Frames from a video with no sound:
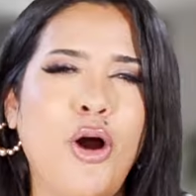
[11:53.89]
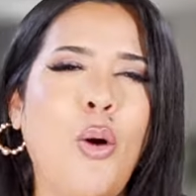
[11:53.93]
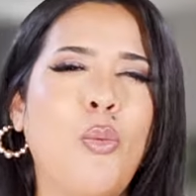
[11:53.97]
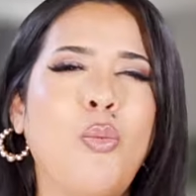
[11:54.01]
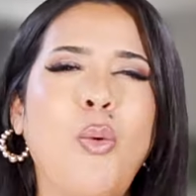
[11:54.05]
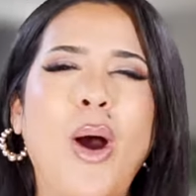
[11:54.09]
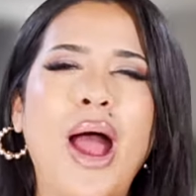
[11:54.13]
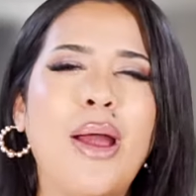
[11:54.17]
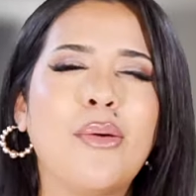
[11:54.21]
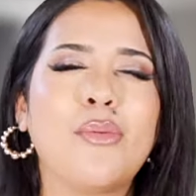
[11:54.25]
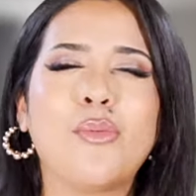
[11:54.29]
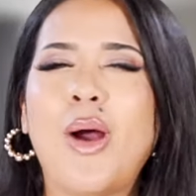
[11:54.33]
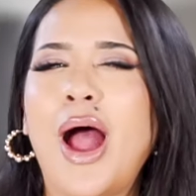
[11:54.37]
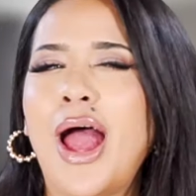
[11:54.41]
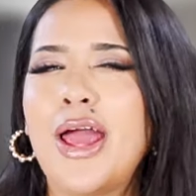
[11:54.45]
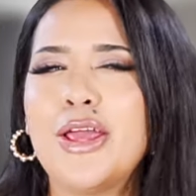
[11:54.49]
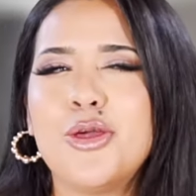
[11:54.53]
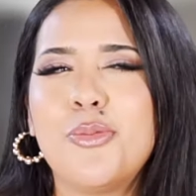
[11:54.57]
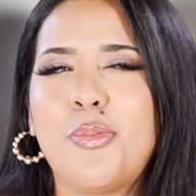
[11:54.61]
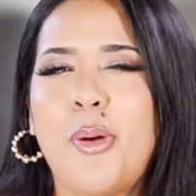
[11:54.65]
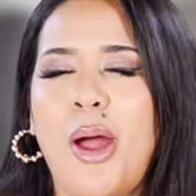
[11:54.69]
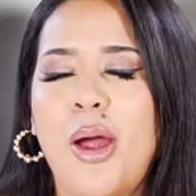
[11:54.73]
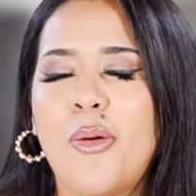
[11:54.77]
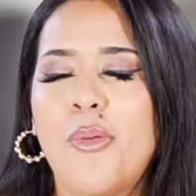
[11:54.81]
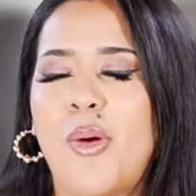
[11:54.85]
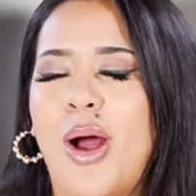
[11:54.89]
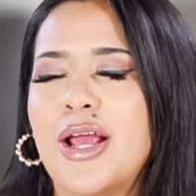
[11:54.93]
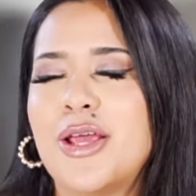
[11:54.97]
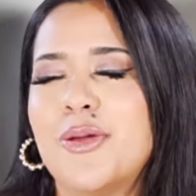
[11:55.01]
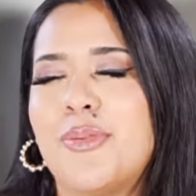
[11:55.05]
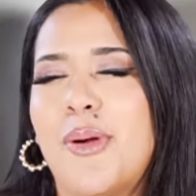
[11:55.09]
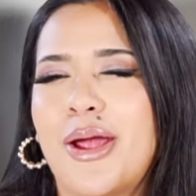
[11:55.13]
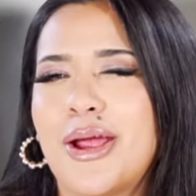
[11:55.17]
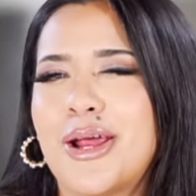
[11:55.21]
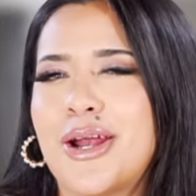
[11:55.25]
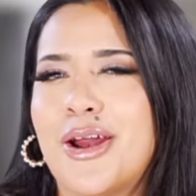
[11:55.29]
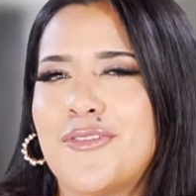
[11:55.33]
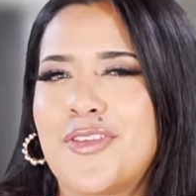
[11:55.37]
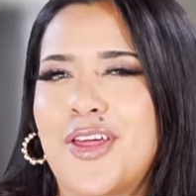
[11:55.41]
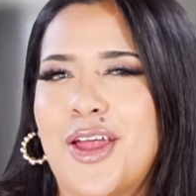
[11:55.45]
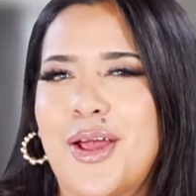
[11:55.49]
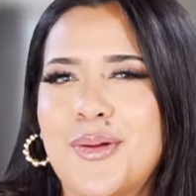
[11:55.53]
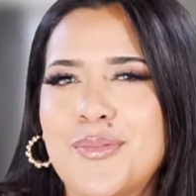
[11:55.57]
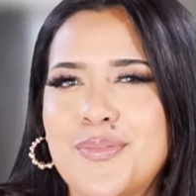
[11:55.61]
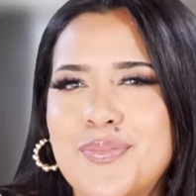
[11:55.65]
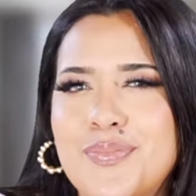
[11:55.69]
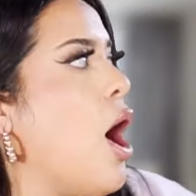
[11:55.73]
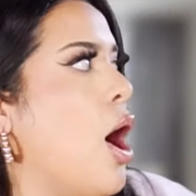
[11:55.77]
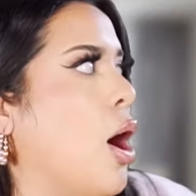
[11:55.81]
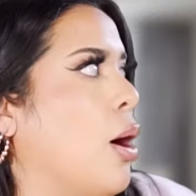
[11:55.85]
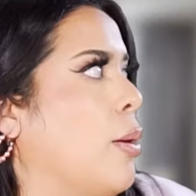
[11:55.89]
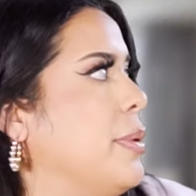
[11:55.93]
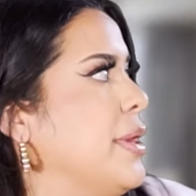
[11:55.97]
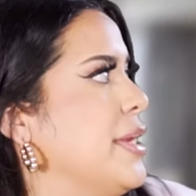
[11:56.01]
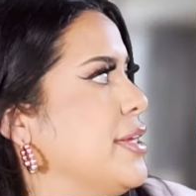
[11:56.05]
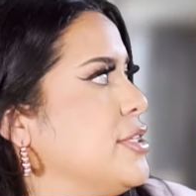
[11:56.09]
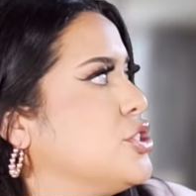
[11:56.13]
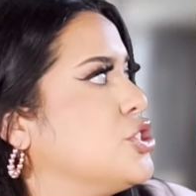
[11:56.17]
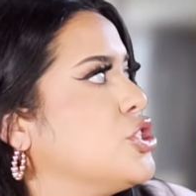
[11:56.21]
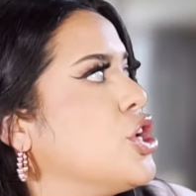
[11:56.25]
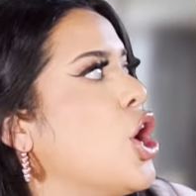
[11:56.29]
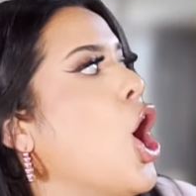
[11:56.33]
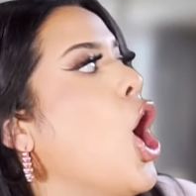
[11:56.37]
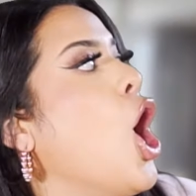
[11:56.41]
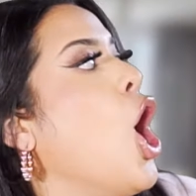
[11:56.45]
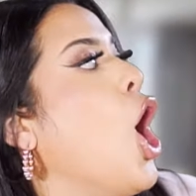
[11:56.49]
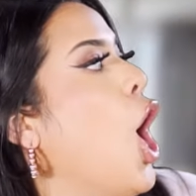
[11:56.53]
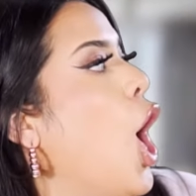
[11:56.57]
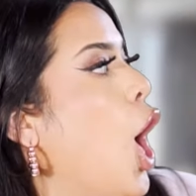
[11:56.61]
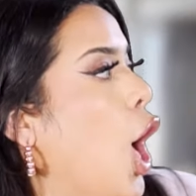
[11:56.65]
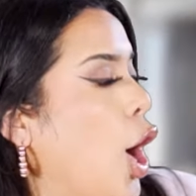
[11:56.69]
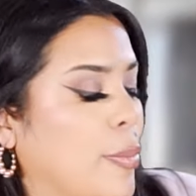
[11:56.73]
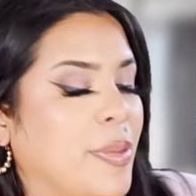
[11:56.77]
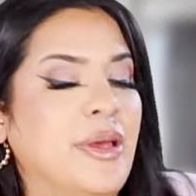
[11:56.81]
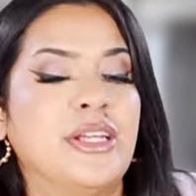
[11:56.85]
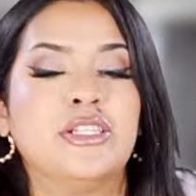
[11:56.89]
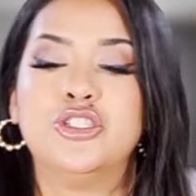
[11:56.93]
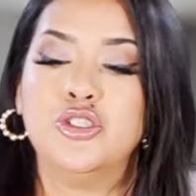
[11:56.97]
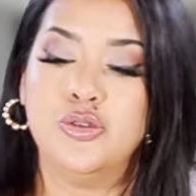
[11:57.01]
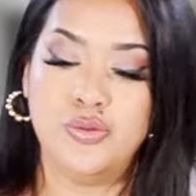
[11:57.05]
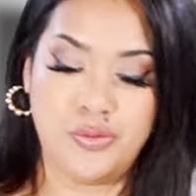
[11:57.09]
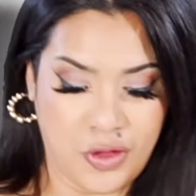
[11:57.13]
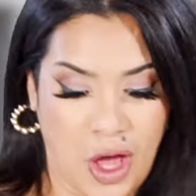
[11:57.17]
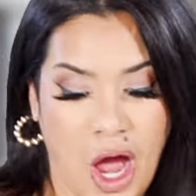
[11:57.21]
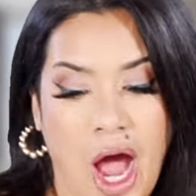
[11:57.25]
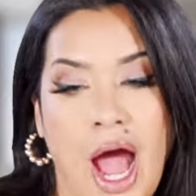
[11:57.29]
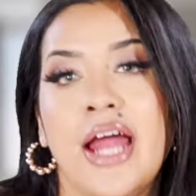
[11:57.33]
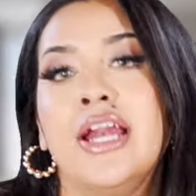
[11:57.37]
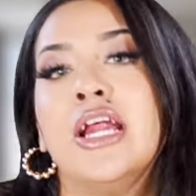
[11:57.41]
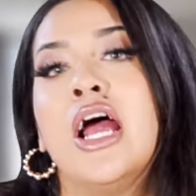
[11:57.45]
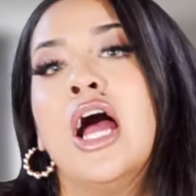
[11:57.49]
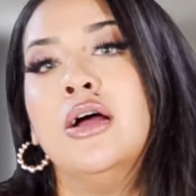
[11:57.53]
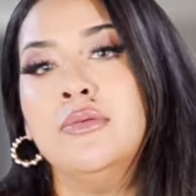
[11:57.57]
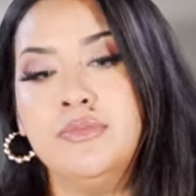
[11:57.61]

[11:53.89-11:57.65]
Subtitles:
Why are you parking over there? Oh bitch, you thought.